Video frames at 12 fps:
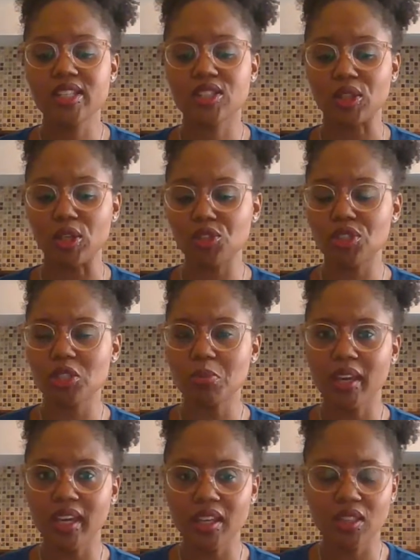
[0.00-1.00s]
searched his
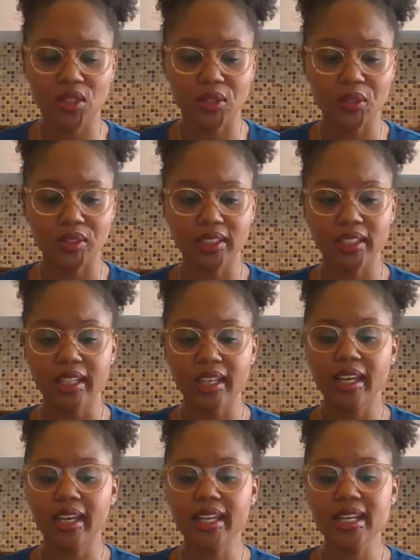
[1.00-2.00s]
pen thoroughly.
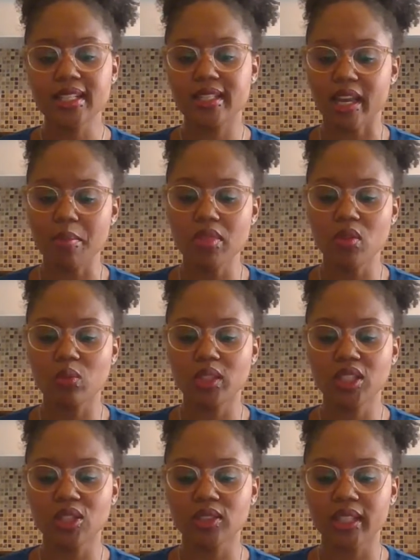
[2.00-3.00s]
He examined the
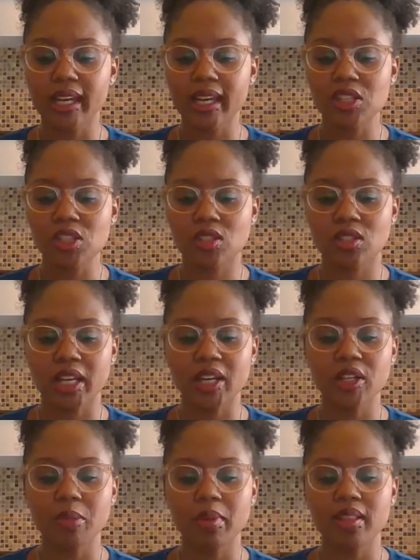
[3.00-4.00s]
window ledge,
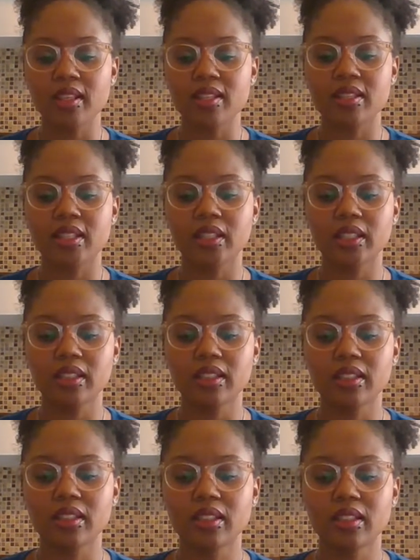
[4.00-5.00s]
stared up at the ceiling,
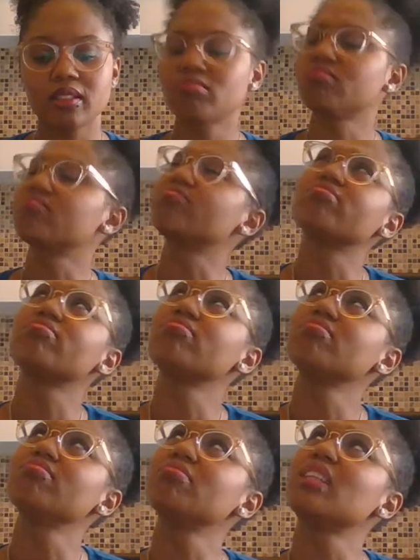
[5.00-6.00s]

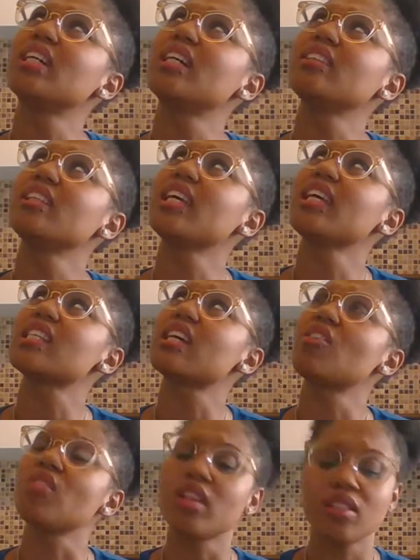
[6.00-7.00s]
but he
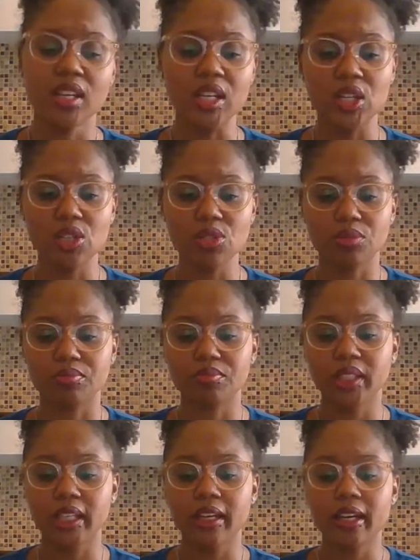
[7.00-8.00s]
saw nothing new.
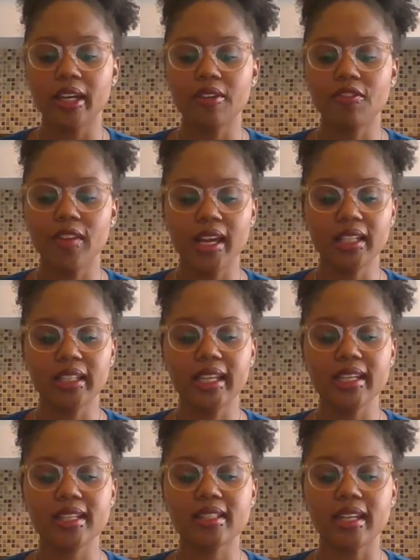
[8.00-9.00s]
Finally,
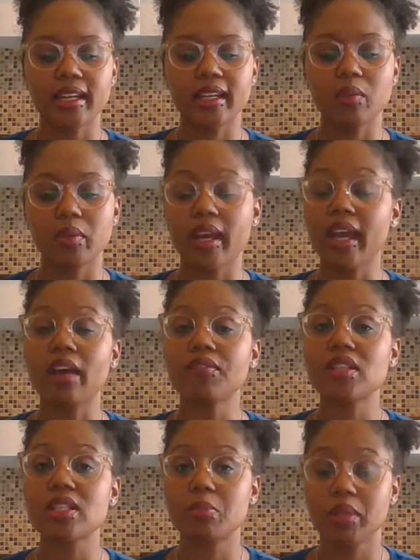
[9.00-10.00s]
he decided he would have
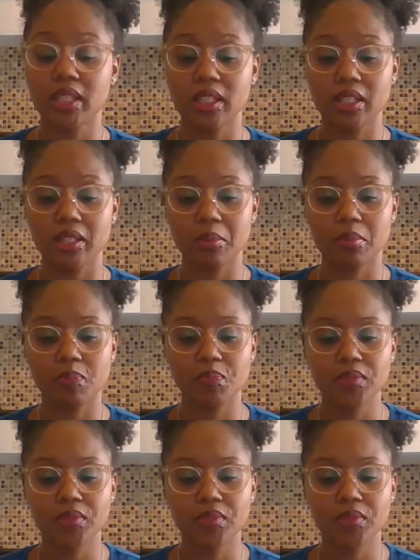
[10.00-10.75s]
to speak up.